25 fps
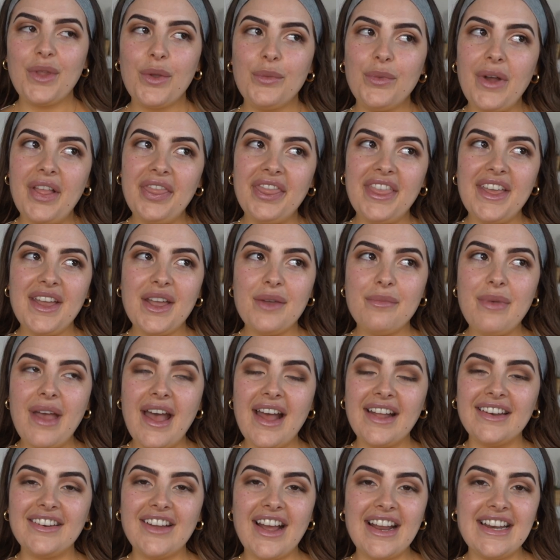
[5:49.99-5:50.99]
One thing
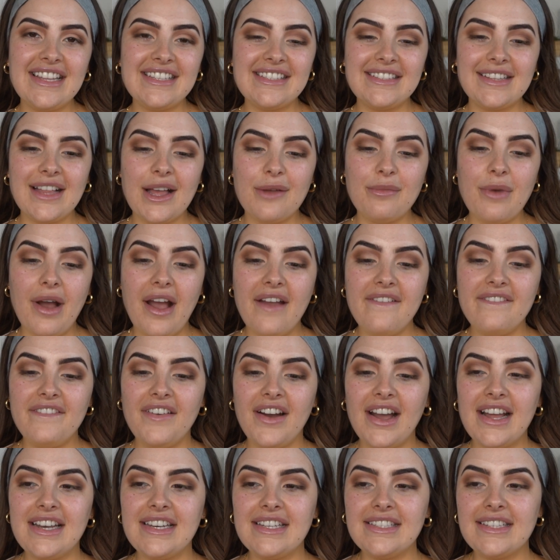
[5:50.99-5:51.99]
about 90s Glam I
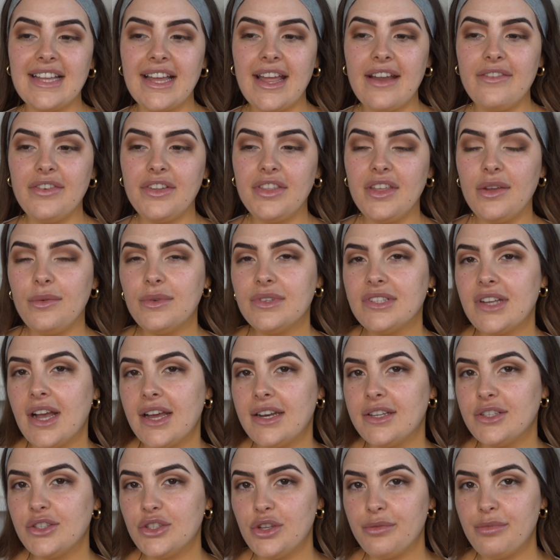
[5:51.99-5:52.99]
find is that everything was
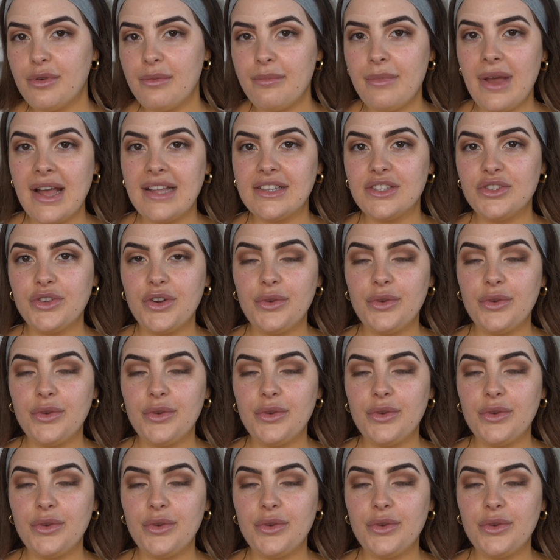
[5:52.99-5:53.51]
kind of super matte.